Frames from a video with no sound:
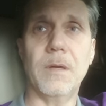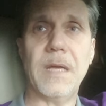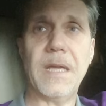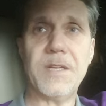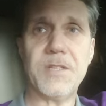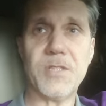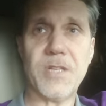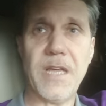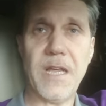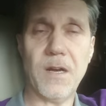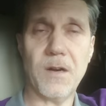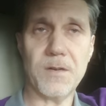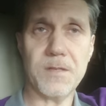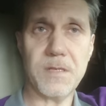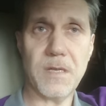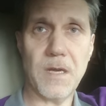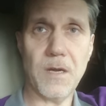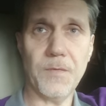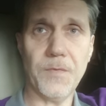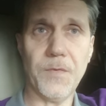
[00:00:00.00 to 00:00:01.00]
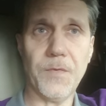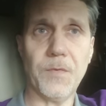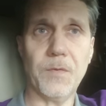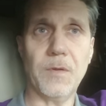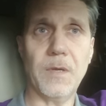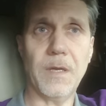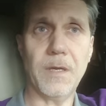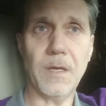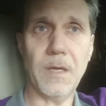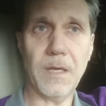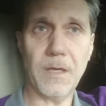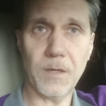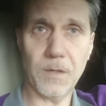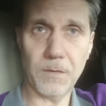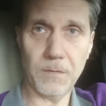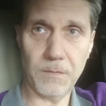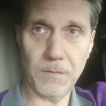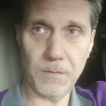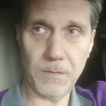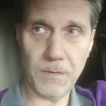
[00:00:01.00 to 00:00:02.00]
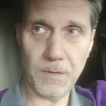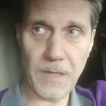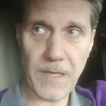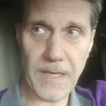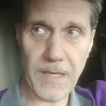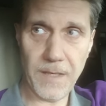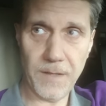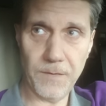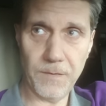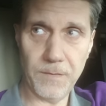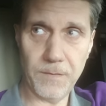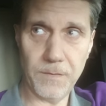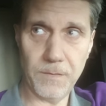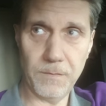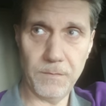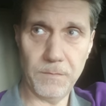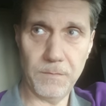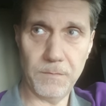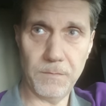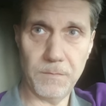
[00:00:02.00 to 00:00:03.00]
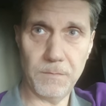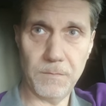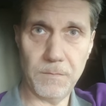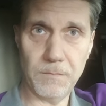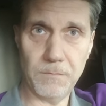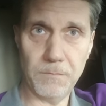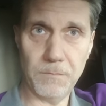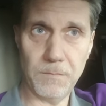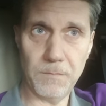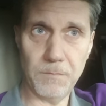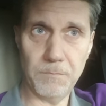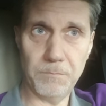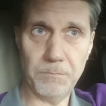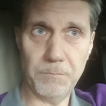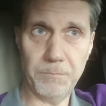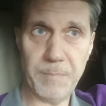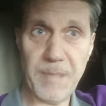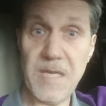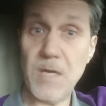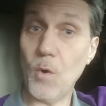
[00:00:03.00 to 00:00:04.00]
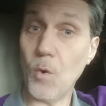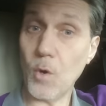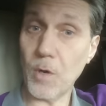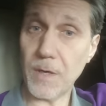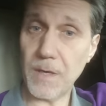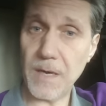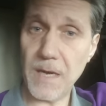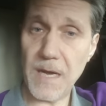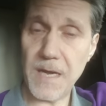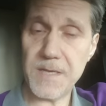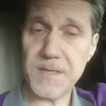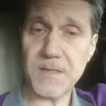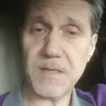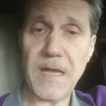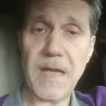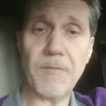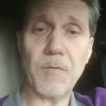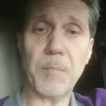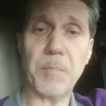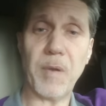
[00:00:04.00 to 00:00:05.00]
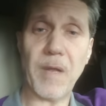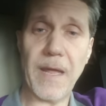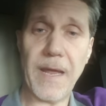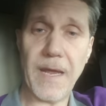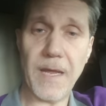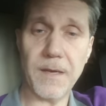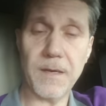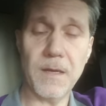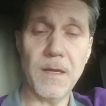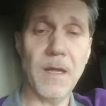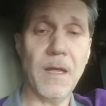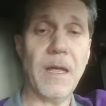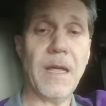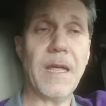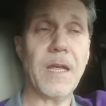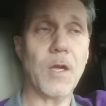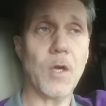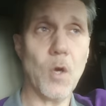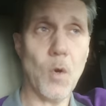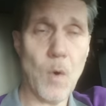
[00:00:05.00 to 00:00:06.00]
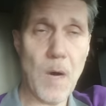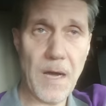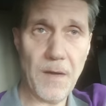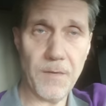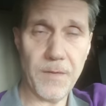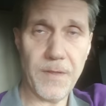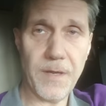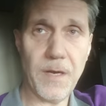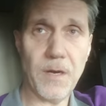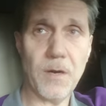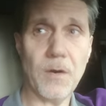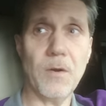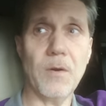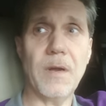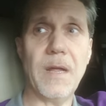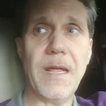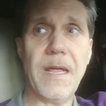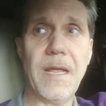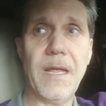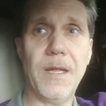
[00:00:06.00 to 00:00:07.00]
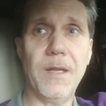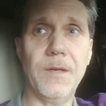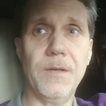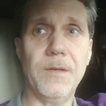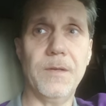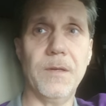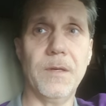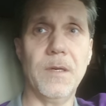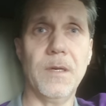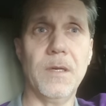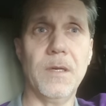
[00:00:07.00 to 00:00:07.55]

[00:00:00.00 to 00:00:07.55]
educate ourselves and and, and be organized, have a plan, and go out there and